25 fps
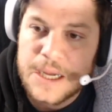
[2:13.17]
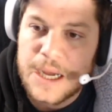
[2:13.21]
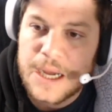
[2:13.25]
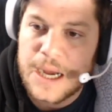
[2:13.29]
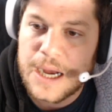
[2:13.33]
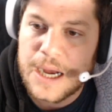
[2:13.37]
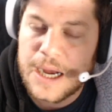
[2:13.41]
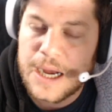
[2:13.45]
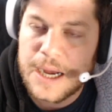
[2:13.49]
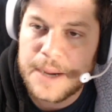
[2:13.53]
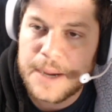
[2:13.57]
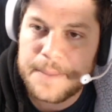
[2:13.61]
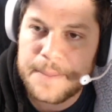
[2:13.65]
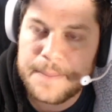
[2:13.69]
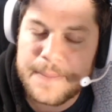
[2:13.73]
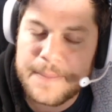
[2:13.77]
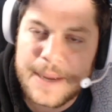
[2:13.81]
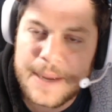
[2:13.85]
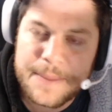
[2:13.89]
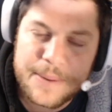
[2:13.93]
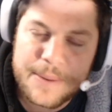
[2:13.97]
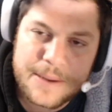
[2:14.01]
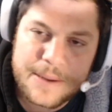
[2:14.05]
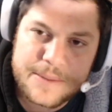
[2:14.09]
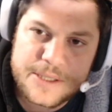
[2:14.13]

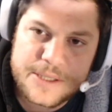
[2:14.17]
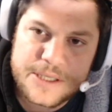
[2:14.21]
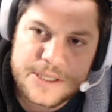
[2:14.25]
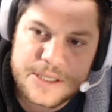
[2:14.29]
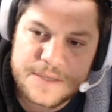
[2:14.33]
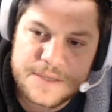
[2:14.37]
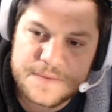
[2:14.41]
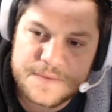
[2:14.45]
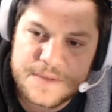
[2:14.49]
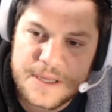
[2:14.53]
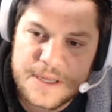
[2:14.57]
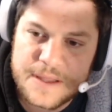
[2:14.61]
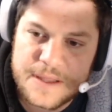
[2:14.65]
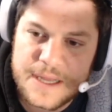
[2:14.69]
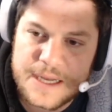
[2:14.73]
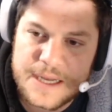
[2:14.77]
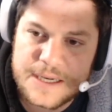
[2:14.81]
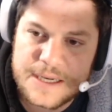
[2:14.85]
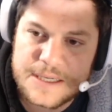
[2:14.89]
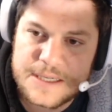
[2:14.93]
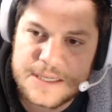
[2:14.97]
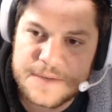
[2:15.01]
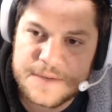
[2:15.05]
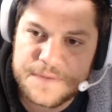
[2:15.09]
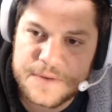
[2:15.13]
I probably should have done that
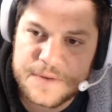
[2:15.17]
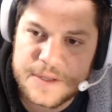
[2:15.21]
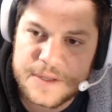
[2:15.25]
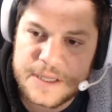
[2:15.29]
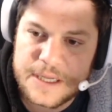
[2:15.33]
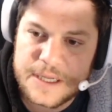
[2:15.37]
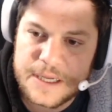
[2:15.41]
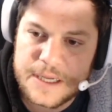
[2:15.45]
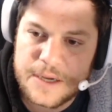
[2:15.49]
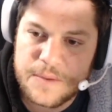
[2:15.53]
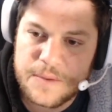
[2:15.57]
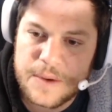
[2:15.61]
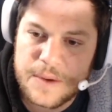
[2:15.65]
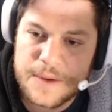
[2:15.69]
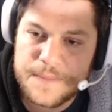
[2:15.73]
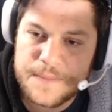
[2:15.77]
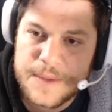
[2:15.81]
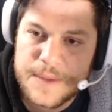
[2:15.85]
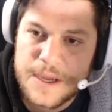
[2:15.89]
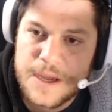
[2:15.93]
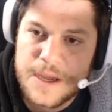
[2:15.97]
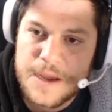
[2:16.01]
differently. Oh well.